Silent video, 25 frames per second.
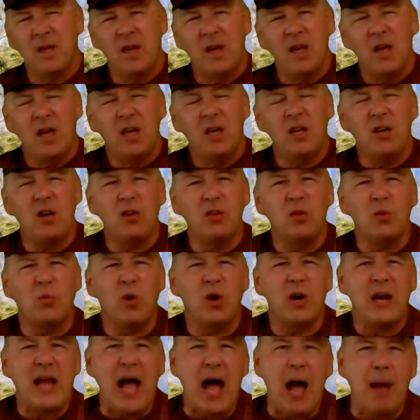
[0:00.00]
You know, the
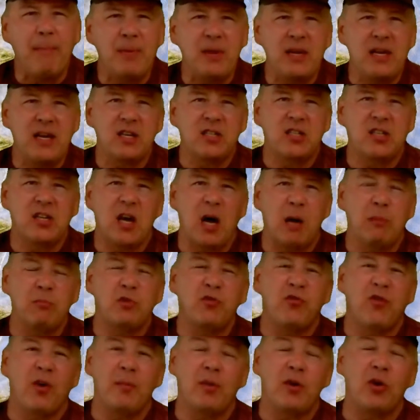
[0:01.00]
word happiness comes
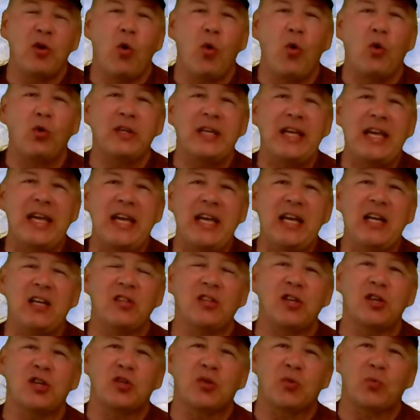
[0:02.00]
from an old
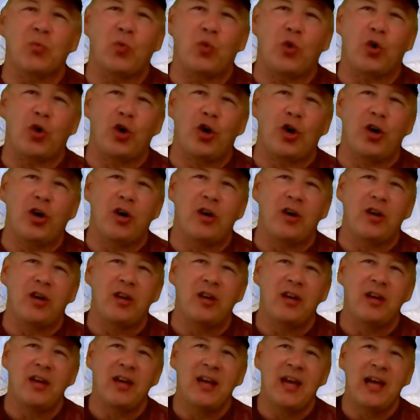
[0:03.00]
English word,
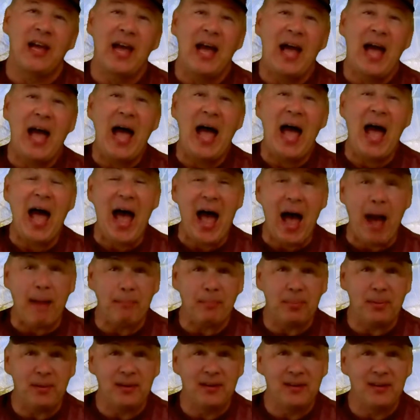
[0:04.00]
hap,
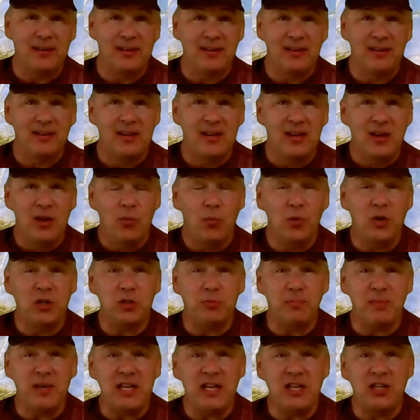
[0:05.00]
which
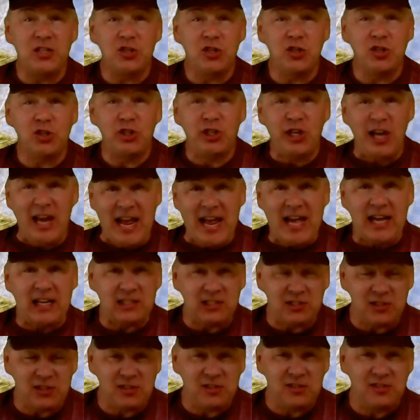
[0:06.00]
means
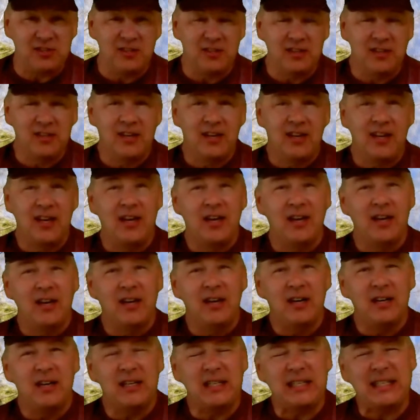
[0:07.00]
chance.
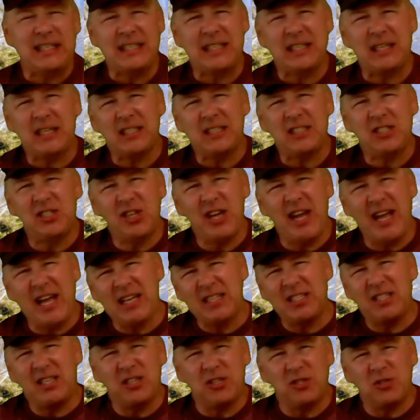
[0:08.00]

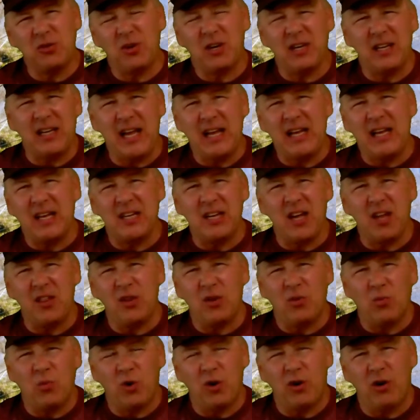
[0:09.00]
Chance is sort of like
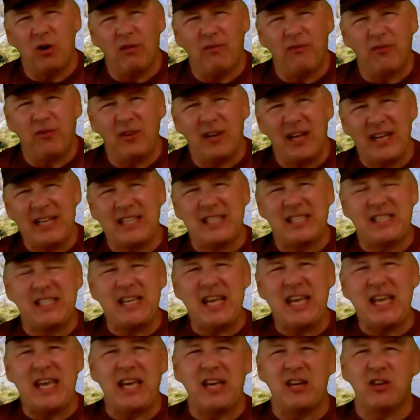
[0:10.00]
another word for like
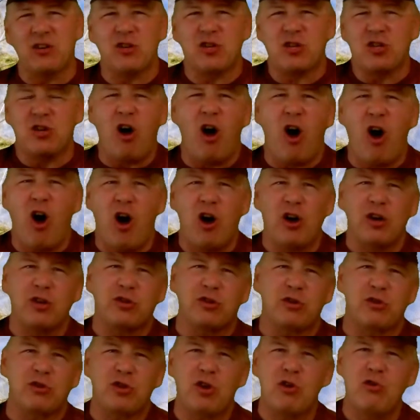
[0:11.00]
singing or songs
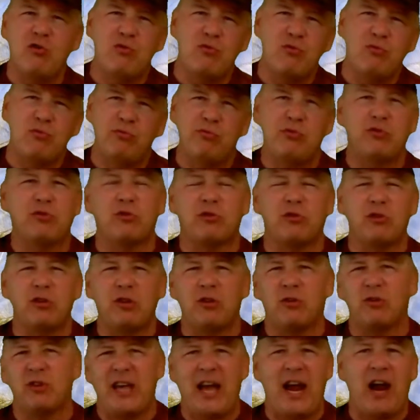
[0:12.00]
or tunes or,
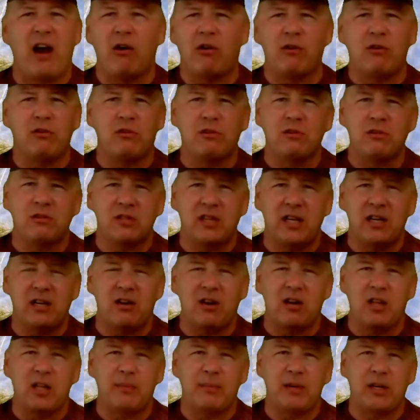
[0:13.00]
carols, they
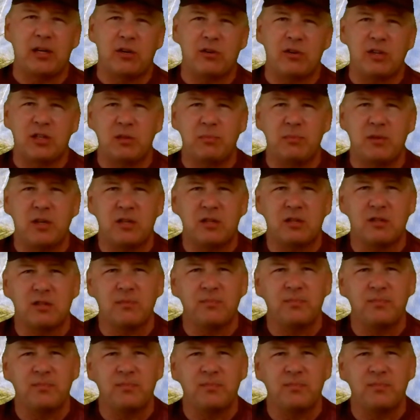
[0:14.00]
call them at Christmas.